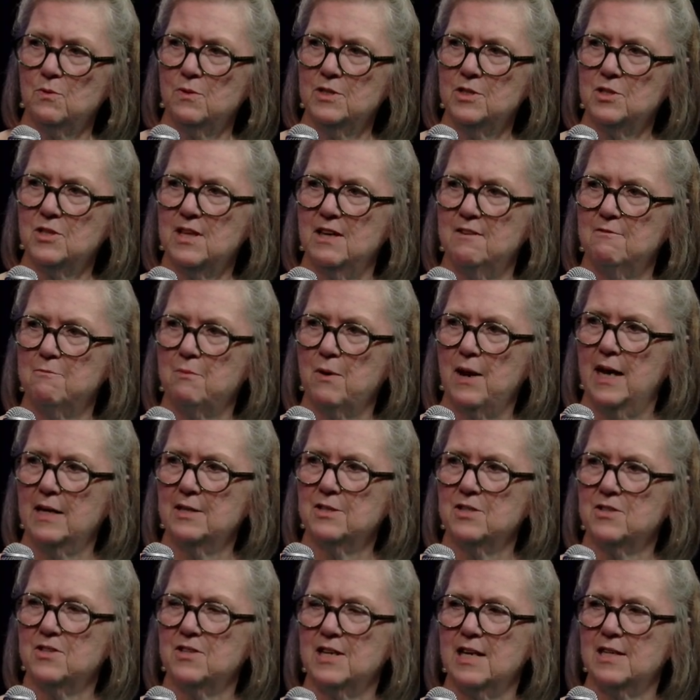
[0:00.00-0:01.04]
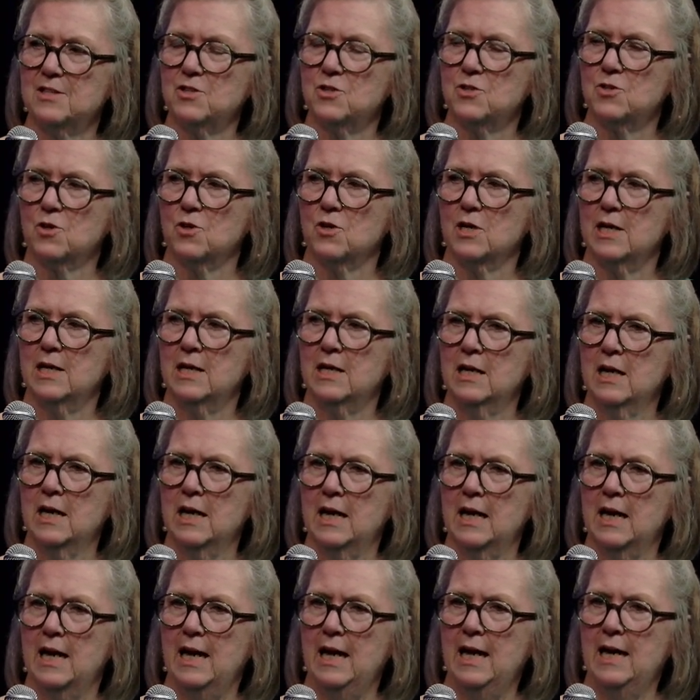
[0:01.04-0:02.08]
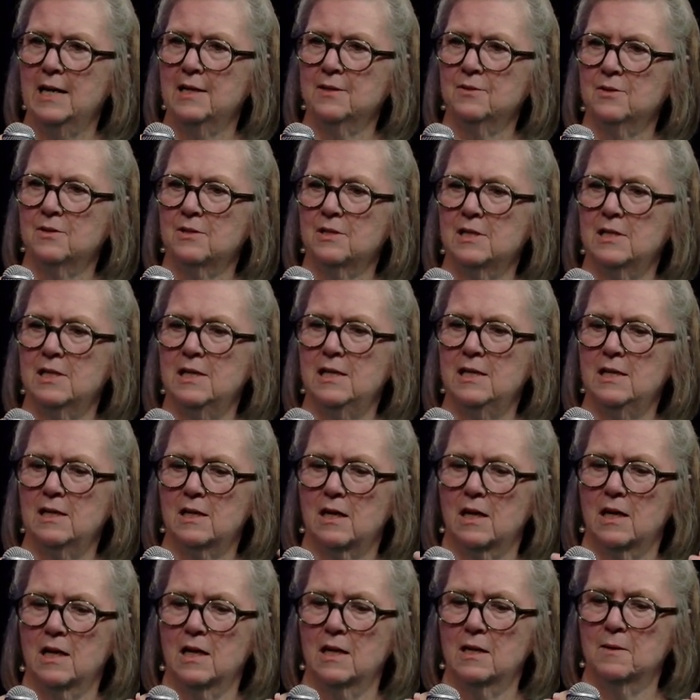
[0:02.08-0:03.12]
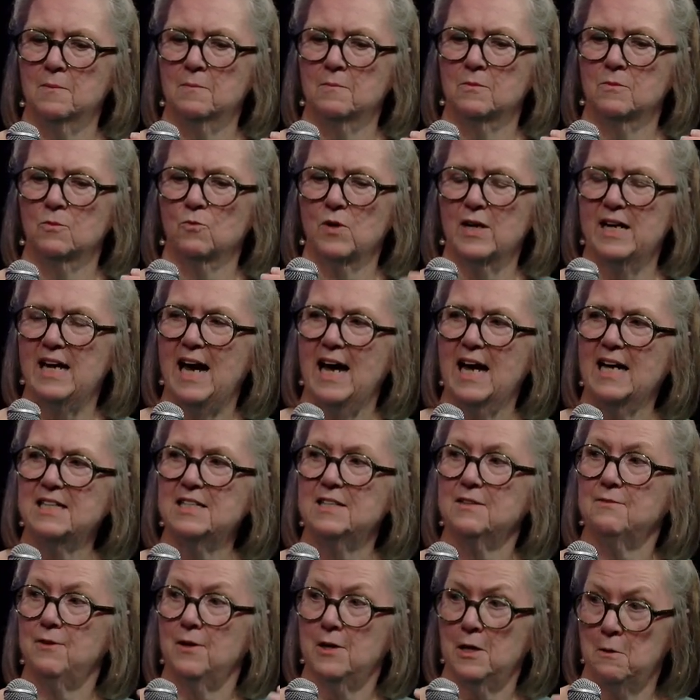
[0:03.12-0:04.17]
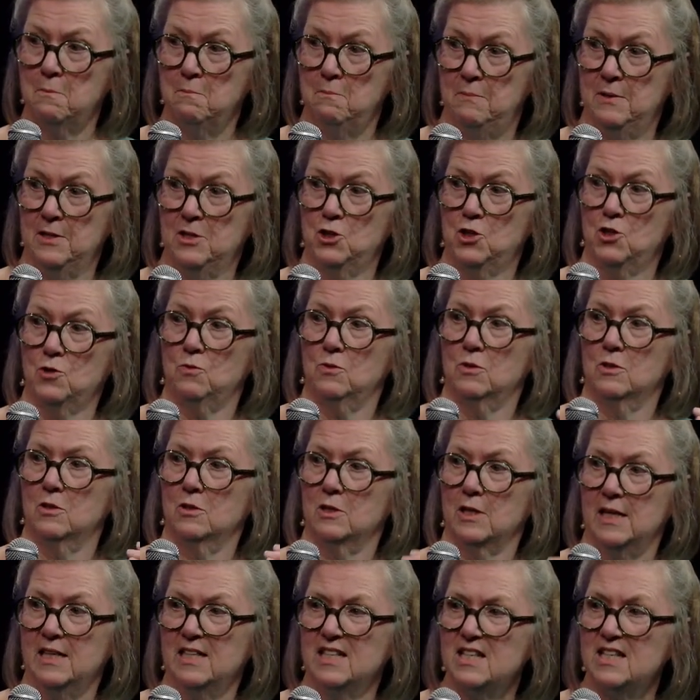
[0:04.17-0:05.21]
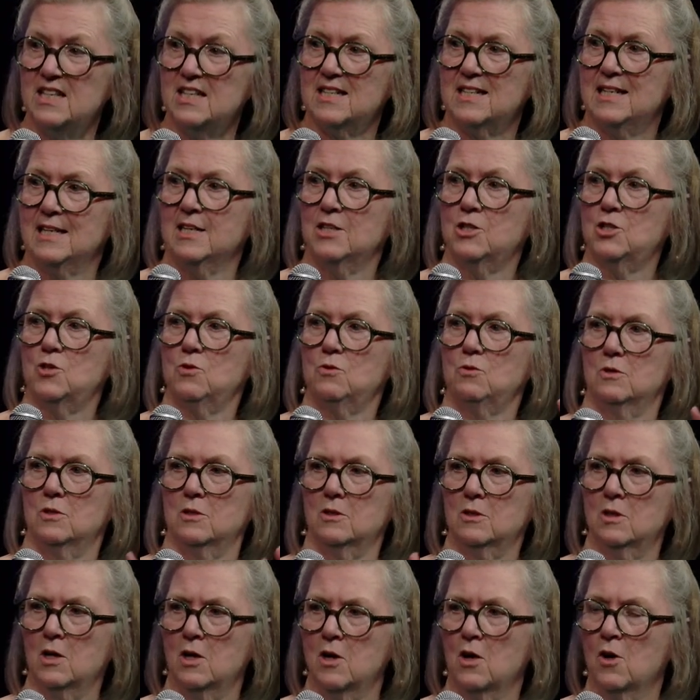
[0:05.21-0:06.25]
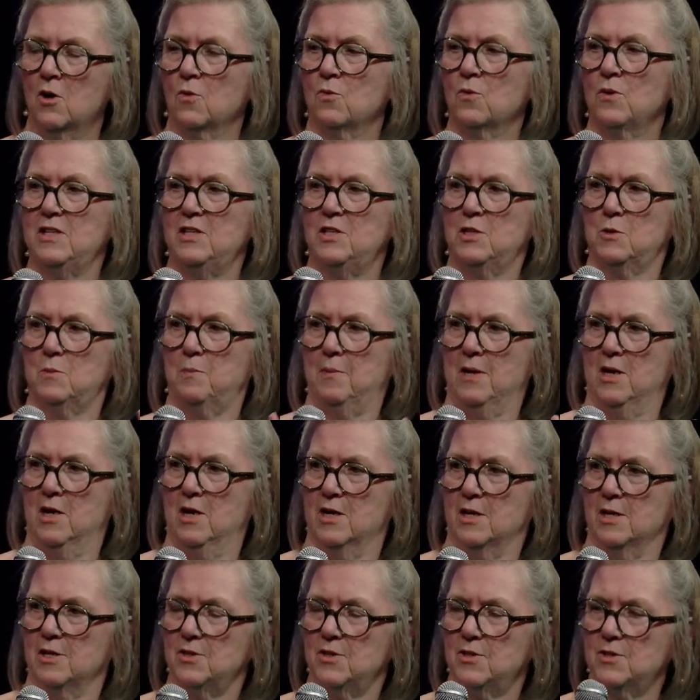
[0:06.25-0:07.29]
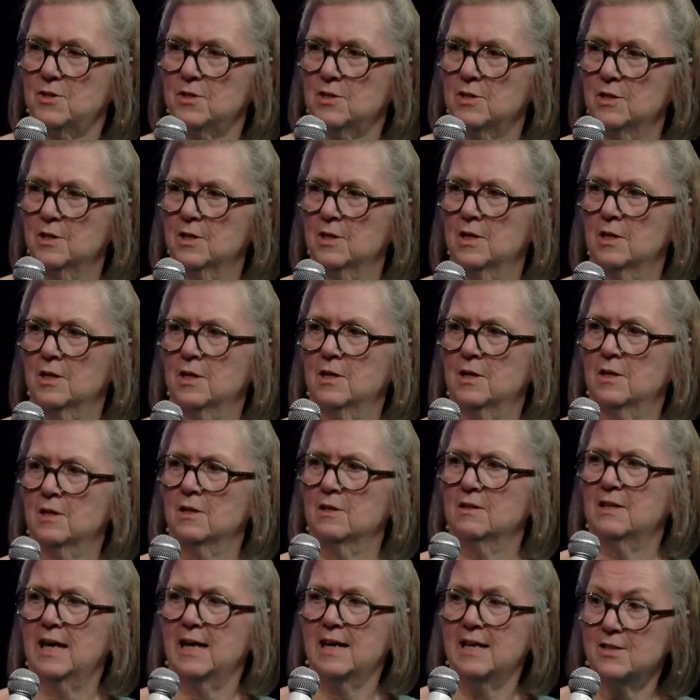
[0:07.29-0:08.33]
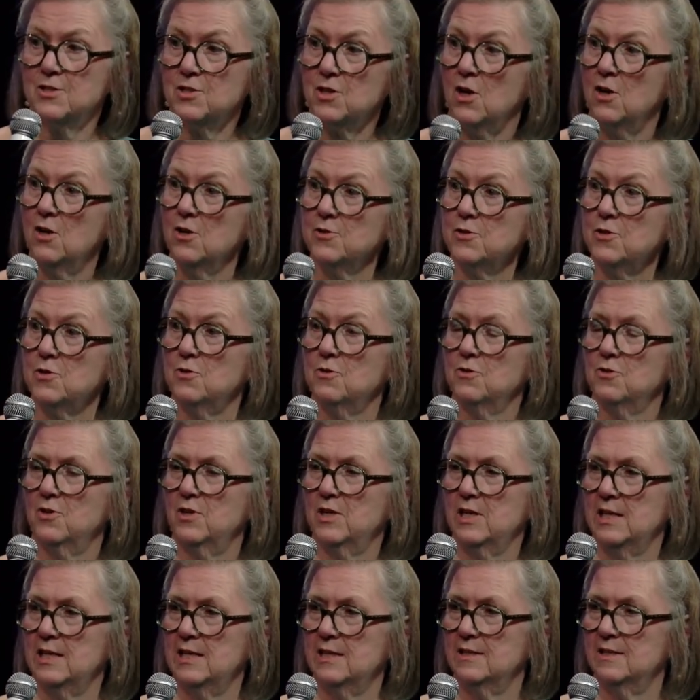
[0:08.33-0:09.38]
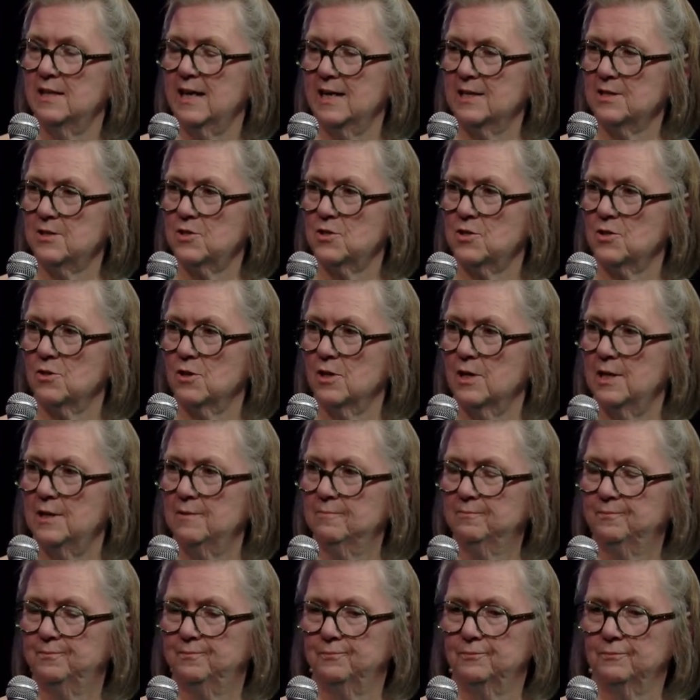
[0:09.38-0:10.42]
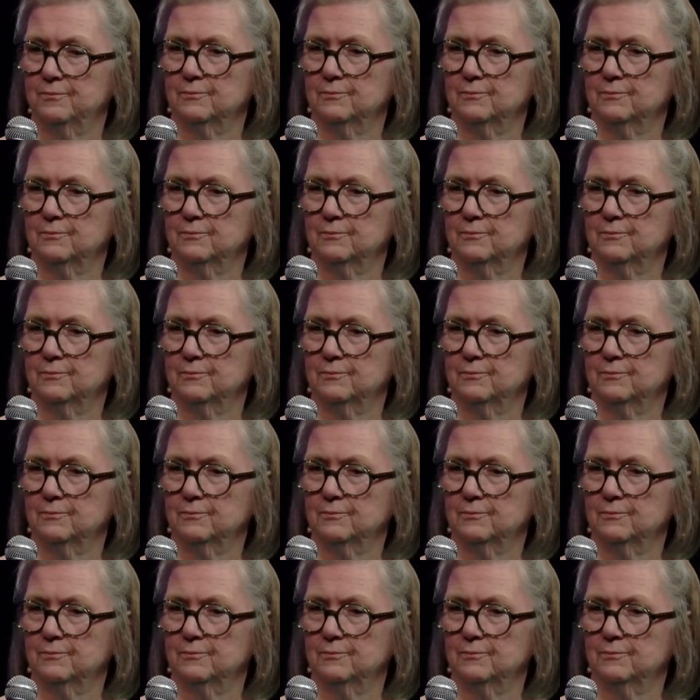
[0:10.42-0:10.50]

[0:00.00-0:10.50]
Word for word: with which they've practiced that story, and the reactive, habitual, instinctual response that has also created that story.